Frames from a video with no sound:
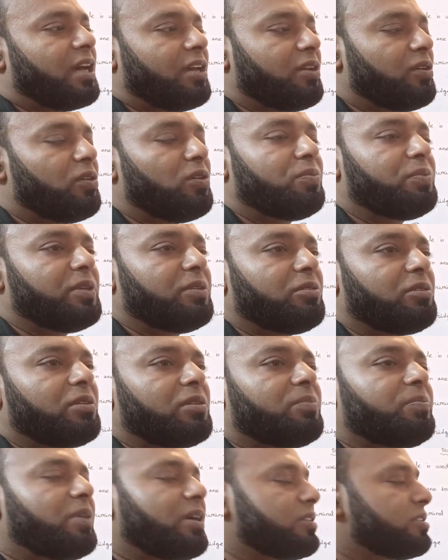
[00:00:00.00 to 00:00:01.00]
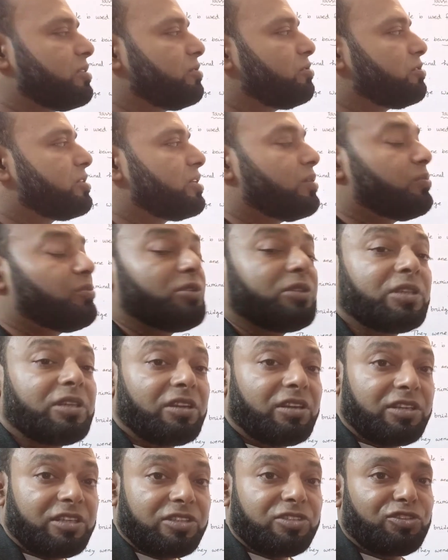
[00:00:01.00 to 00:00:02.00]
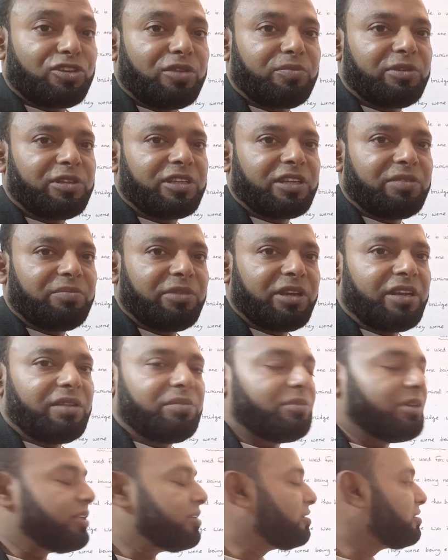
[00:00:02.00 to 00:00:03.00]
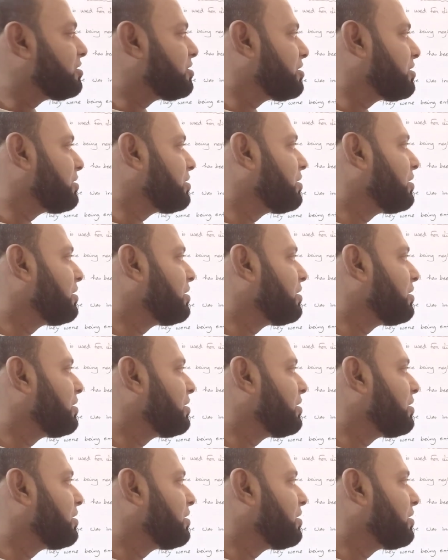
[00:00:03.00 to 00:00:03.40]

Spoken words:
I hope you are passing your time with great enjoyment and merriment.